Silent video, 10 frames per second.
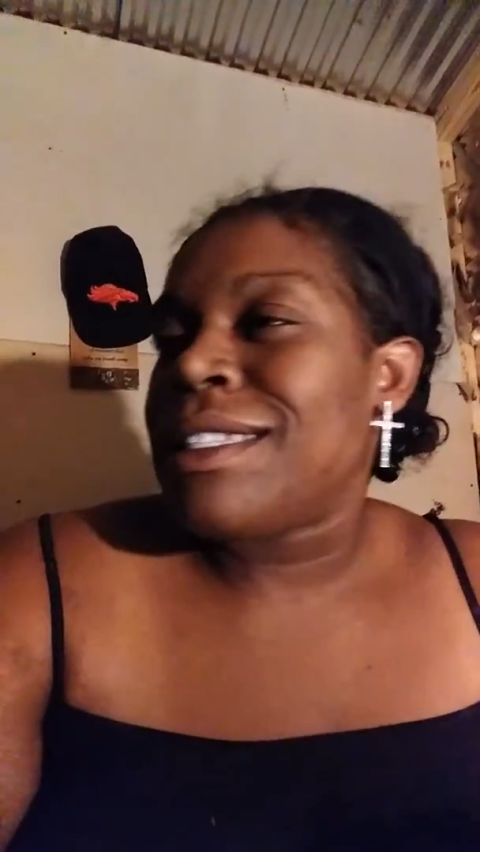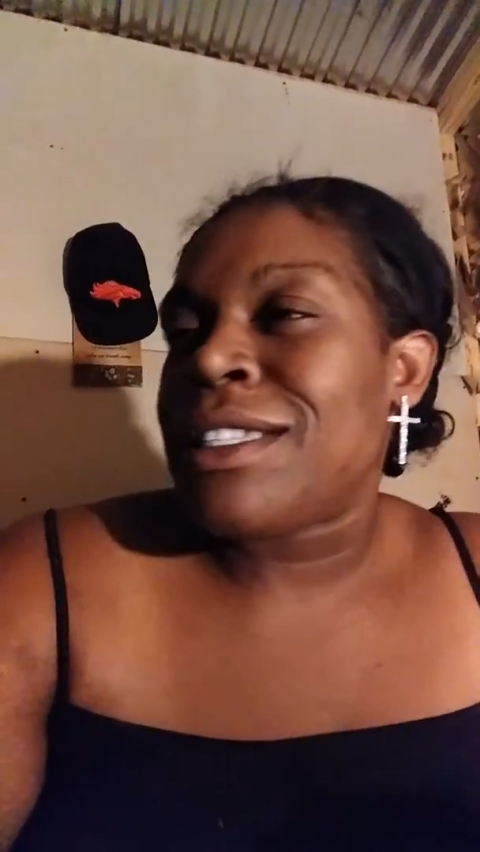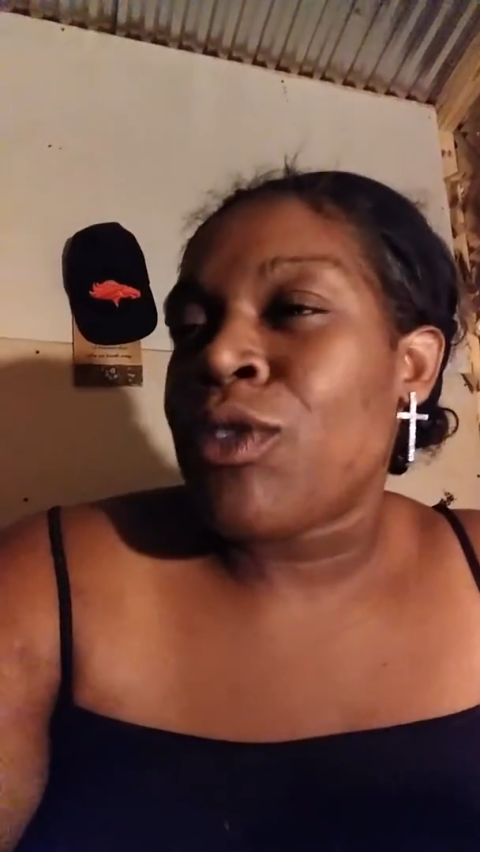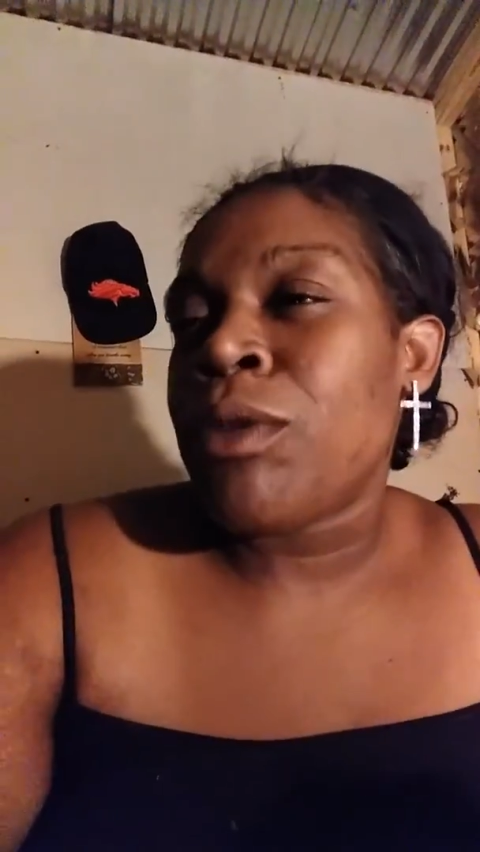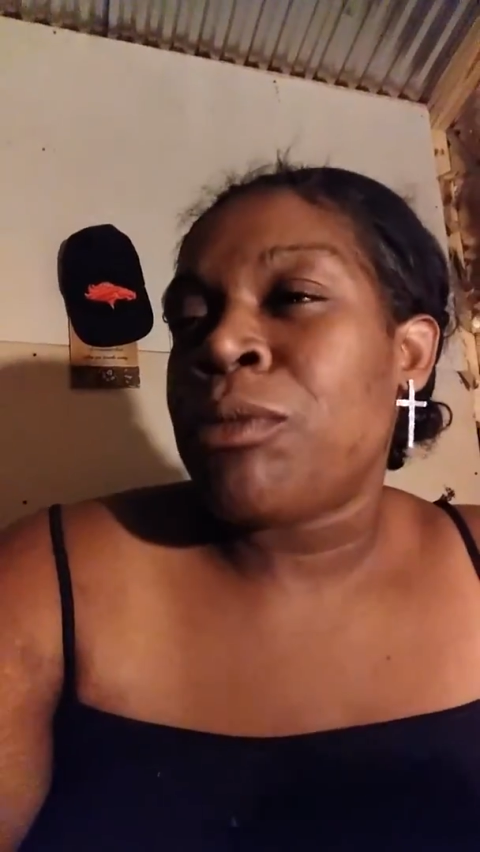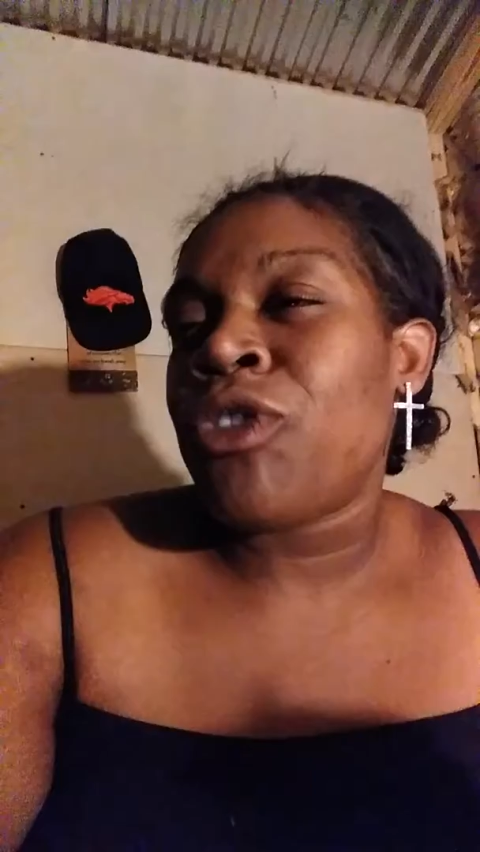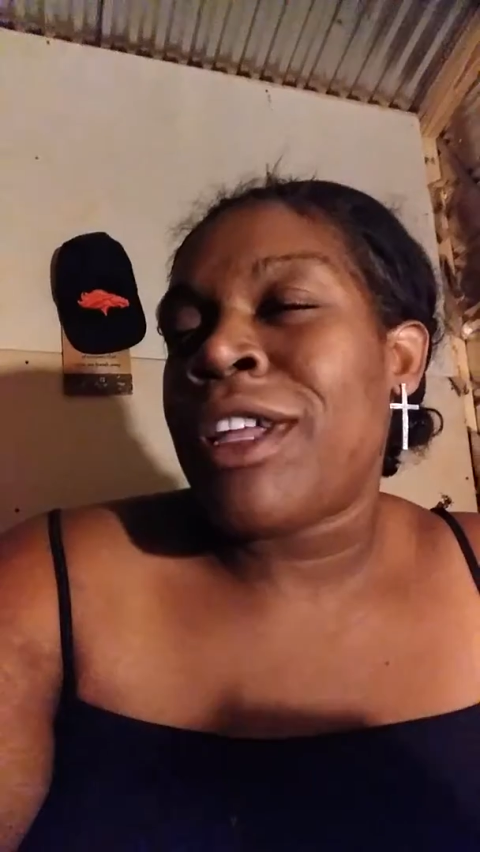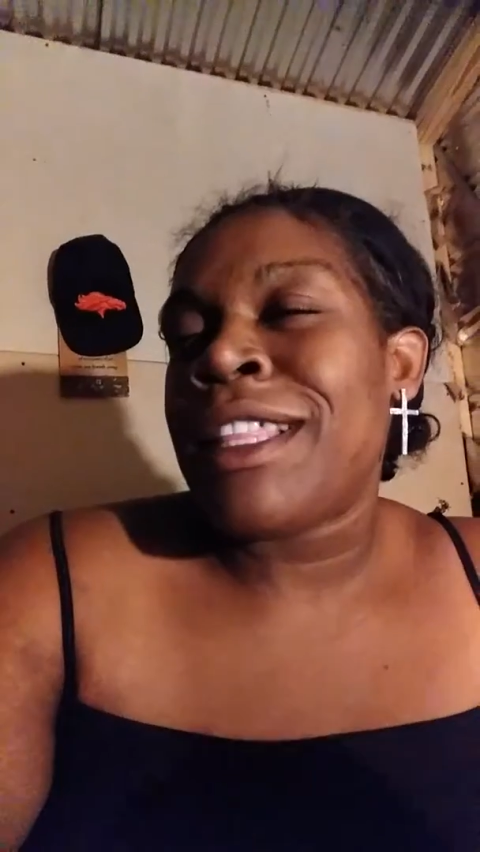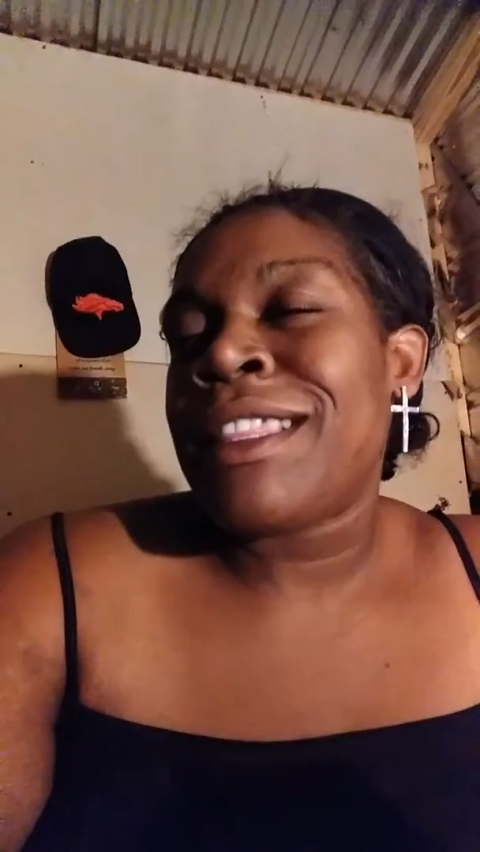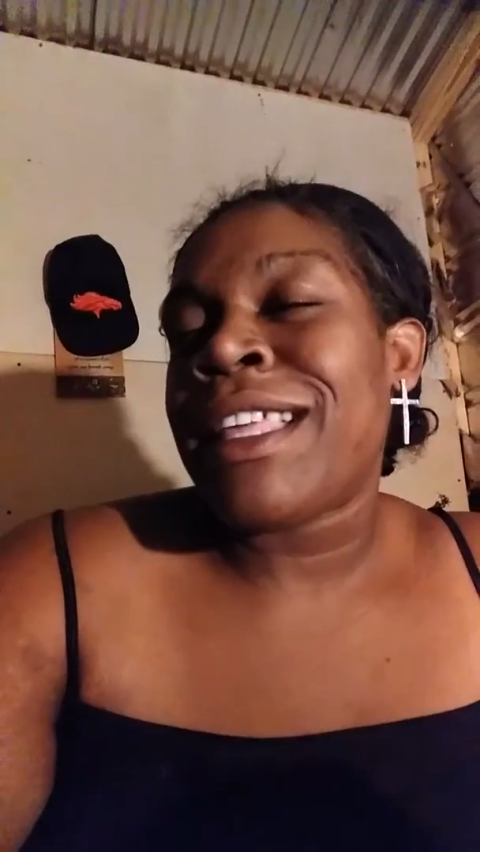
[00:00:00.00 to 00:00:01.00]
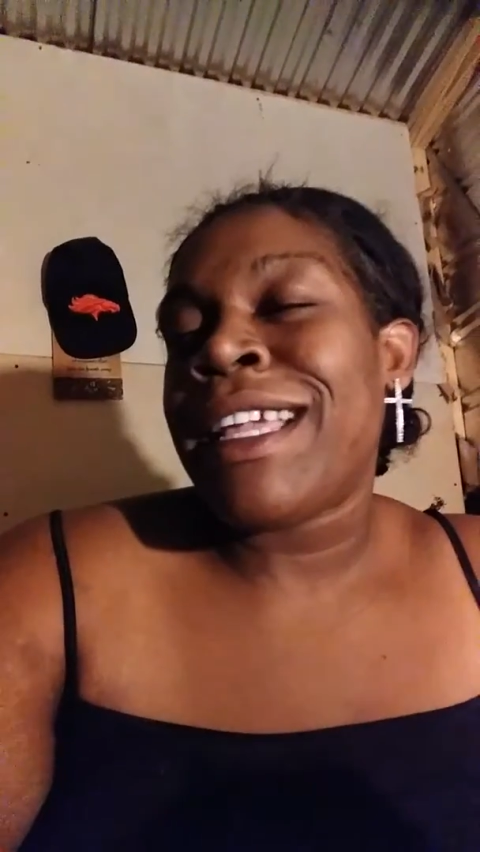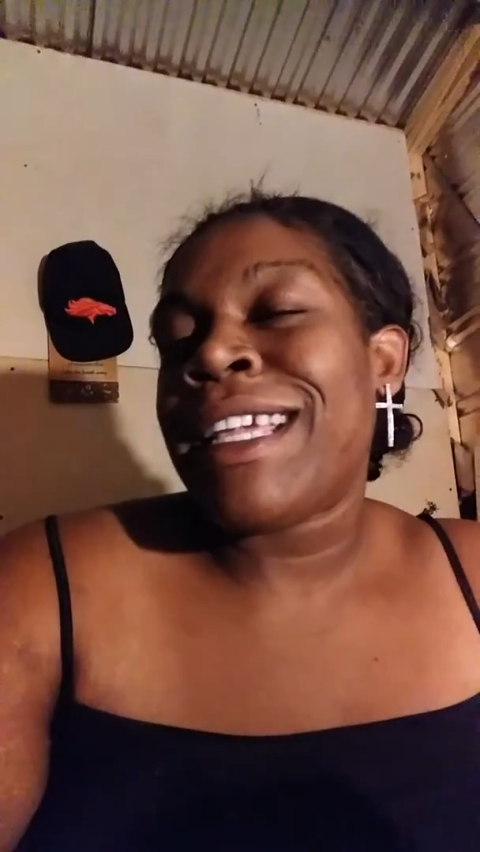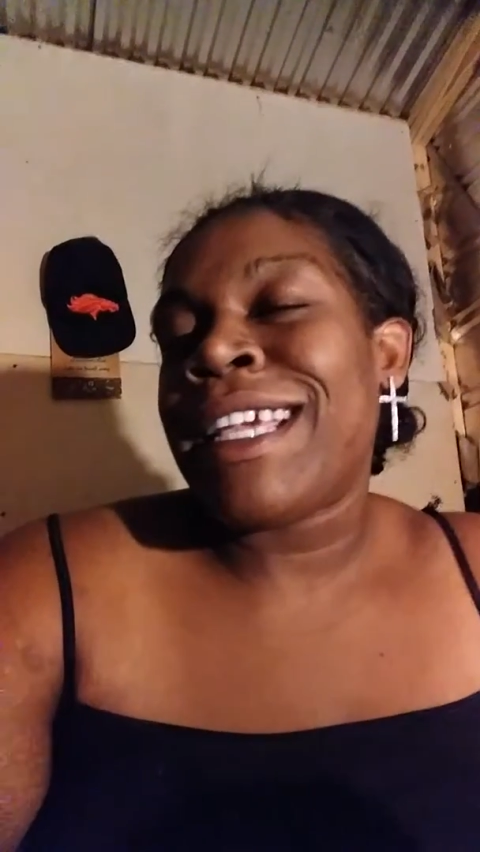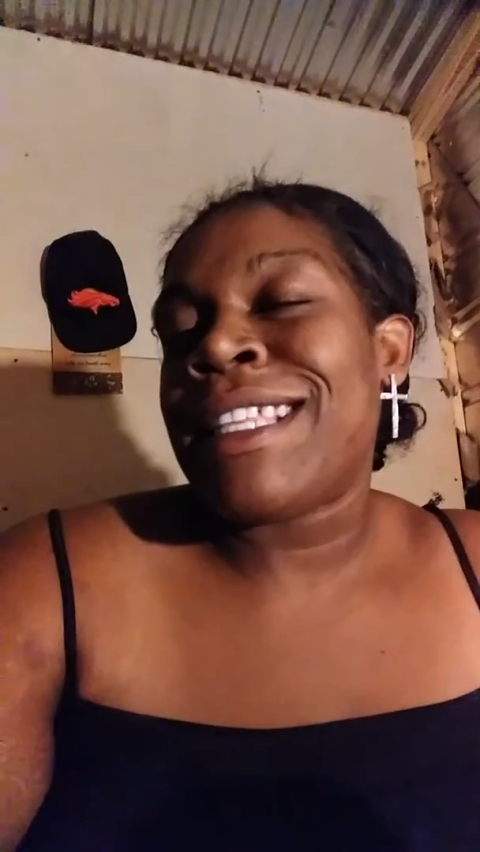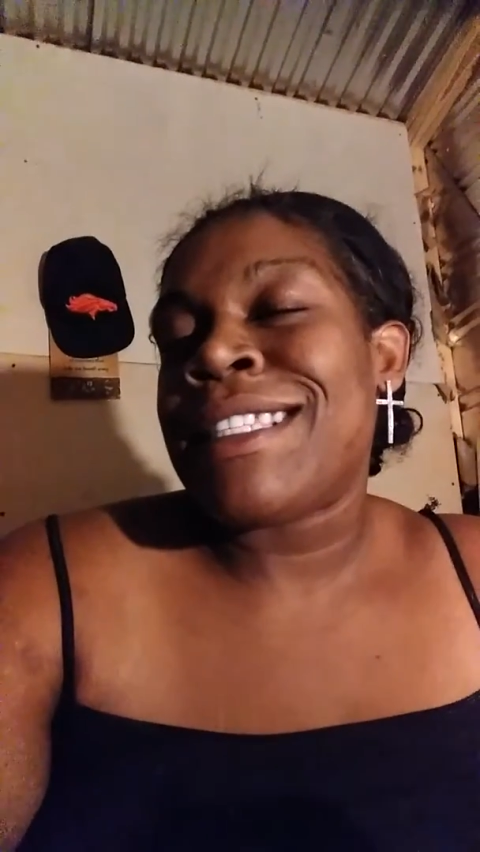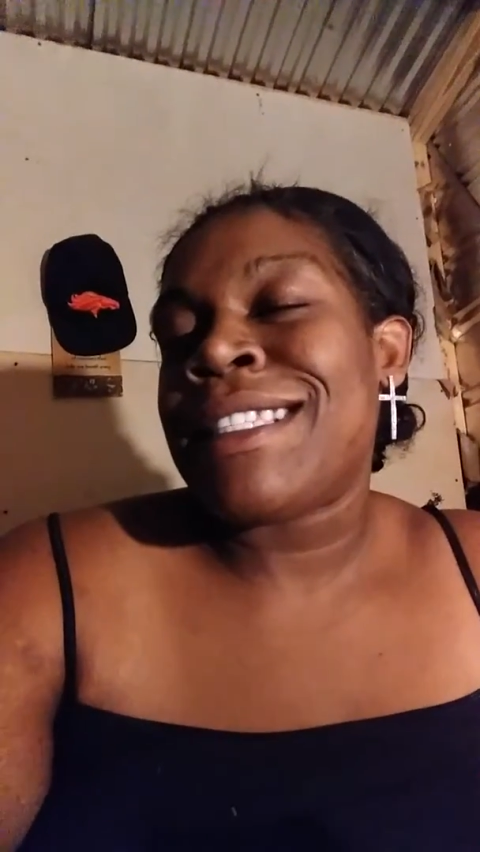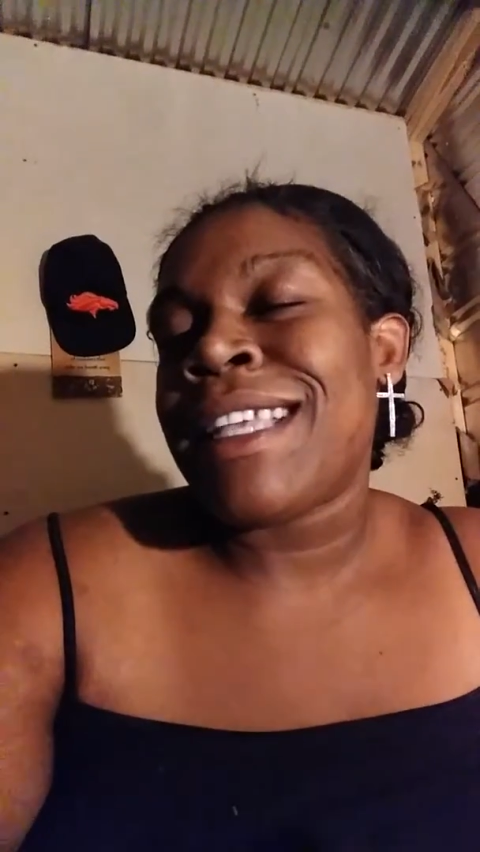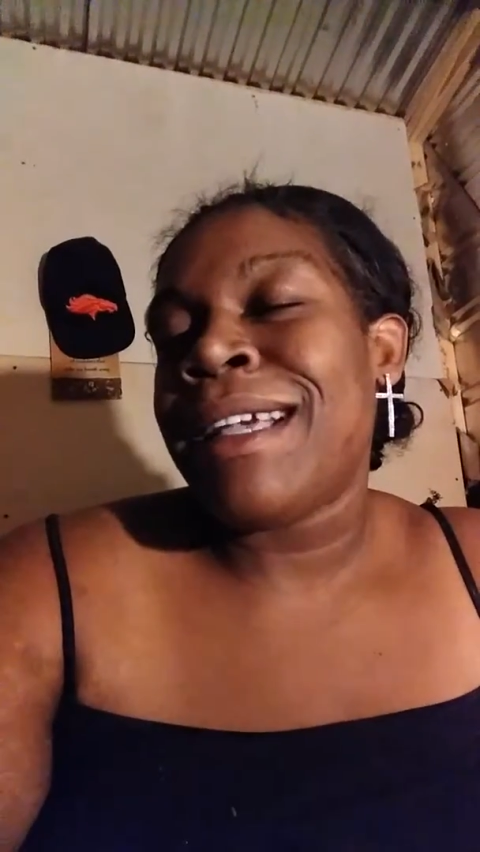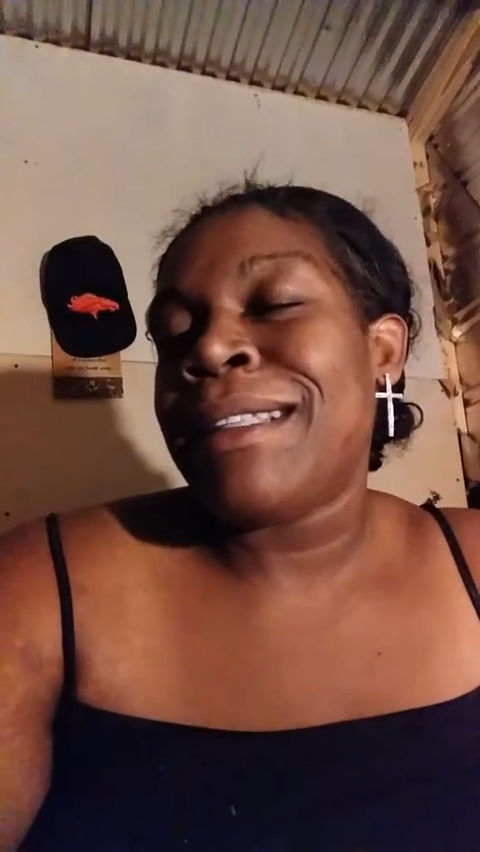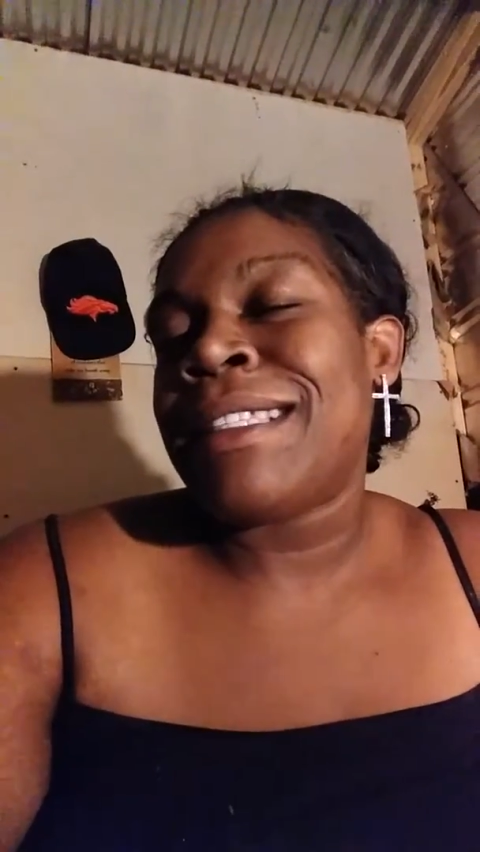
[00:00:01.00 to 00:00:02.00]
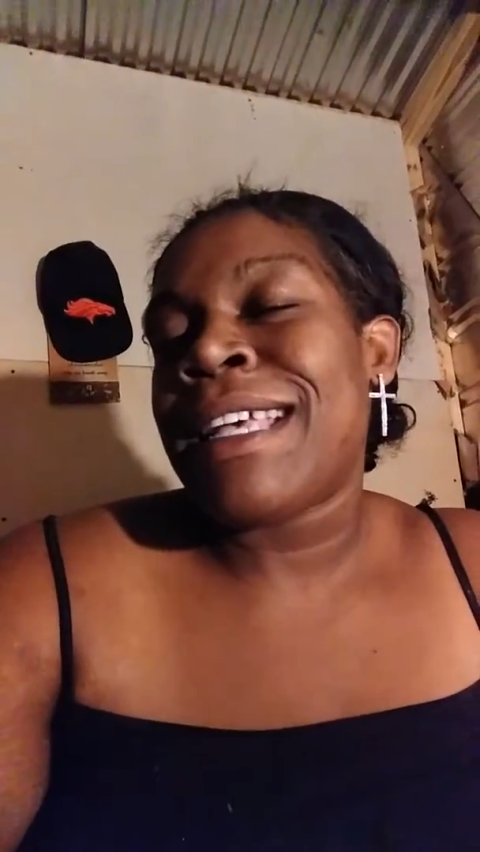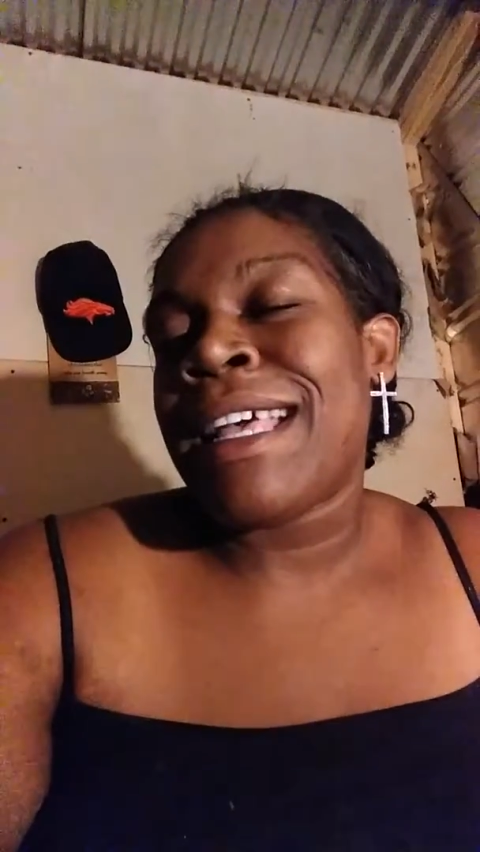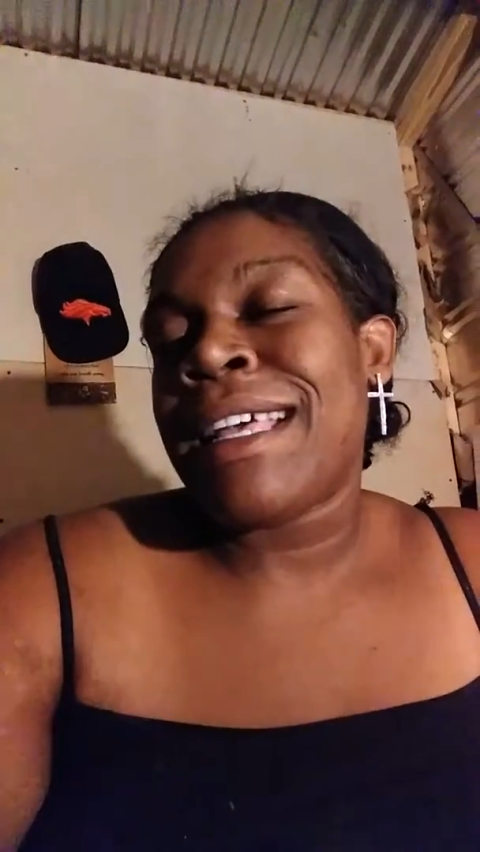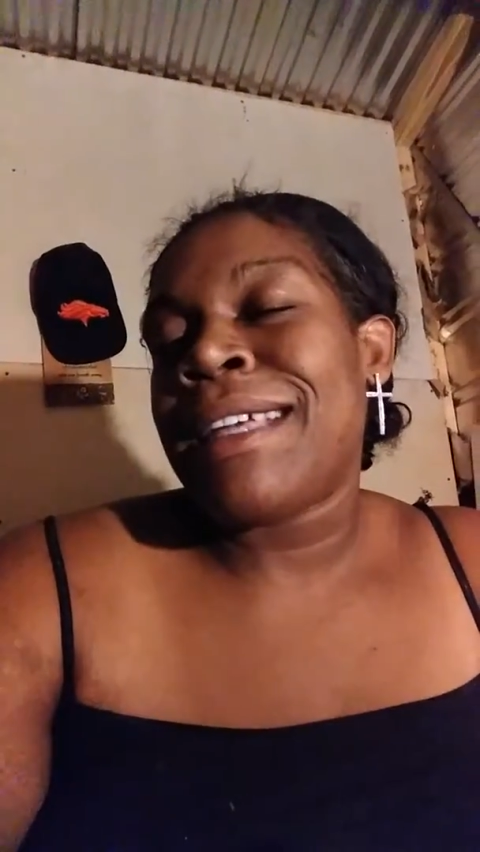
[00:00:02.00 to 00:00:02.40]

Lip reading: so I'm trying to think at the same time.